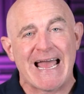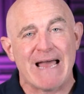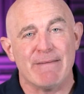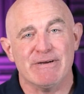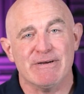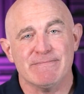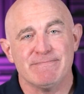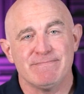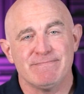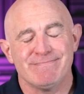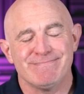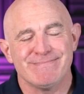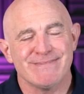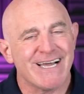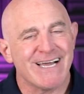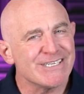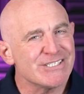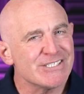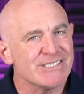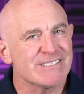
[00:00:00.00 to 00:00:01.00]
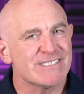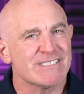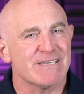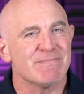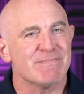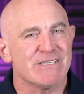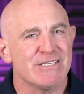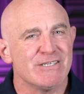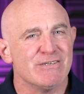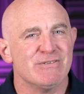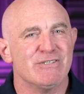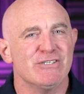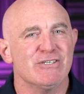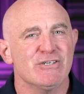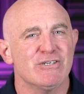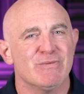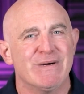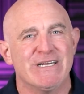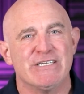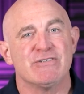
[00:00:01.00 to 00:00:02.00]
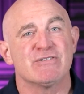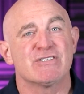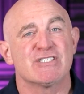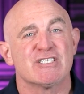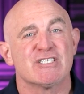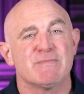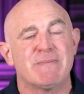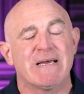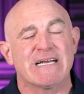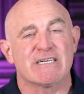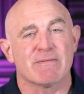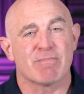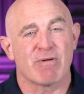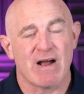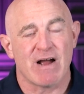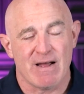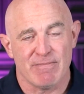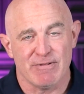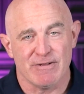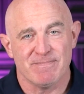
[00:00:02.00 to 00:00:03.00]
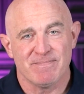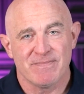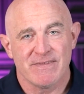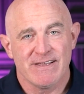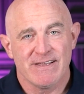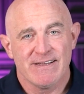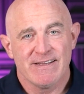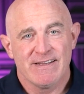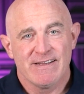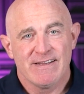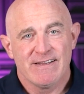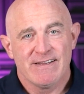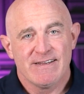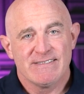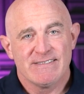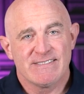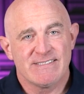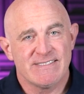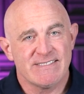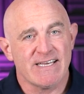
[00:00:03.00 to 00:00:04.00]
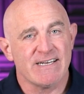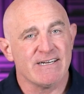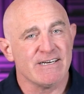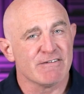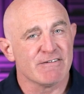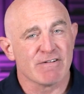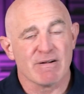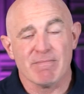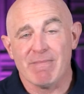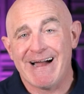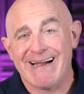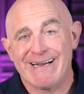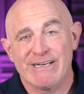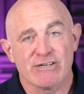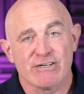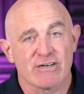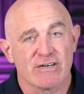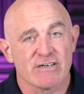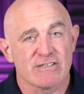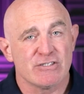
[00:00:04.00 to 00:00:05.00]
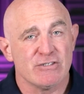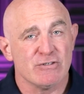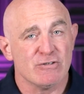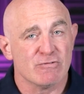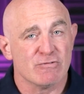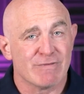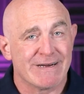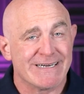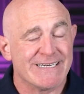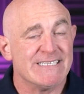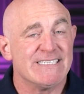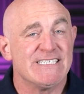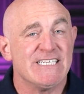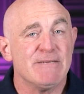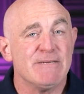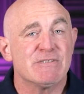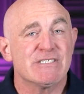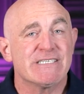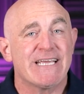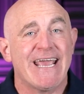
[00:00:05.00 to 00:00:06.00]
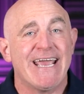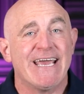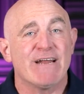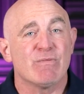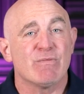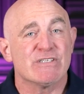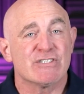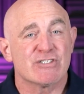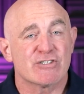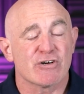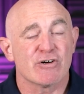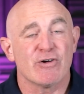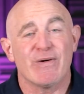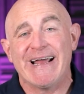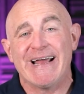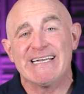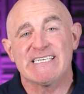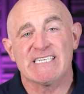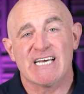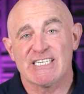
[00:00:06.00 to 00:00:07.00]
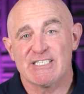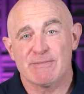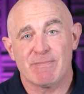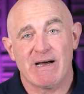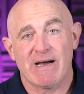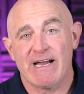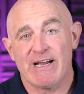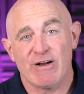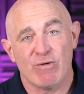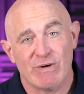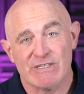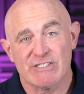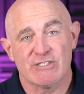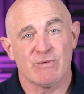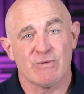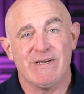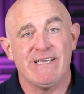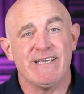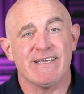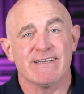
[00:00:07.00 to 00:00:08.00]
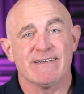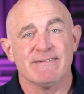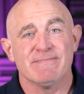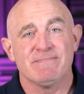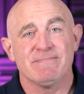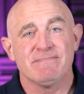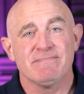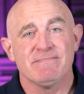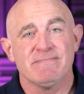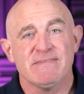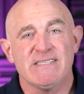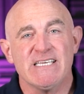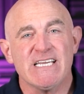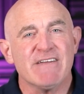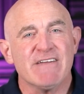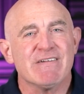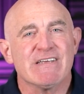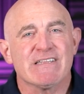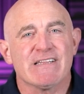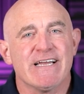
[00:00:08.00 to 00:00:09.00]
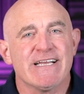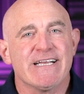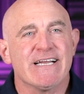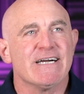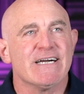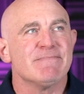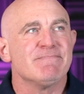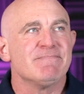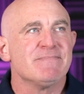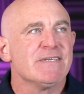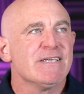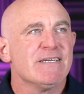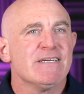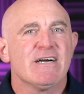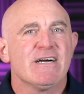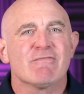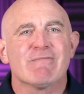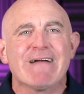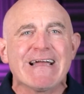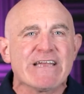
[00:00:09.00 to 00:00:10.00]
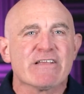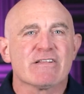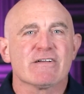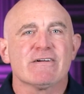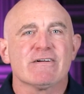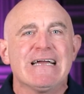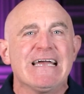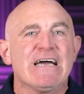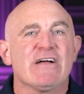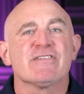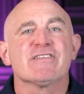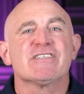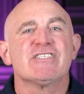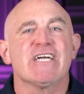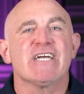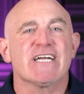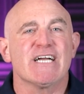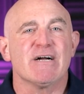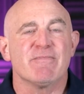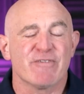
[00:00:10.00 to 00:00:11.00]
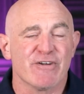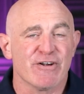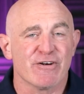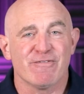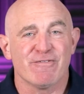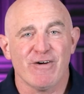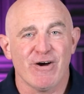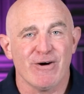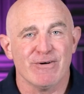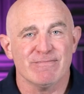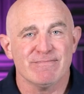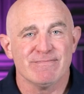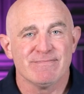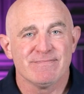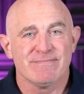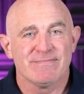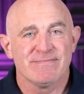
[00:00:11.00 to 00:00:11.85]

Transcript: habit, not just something you do when you suspect a problem. Set a reminder to run a deep scan with Certo Anti Spy once a week. Think of it like a, a regular health checkup for your phone.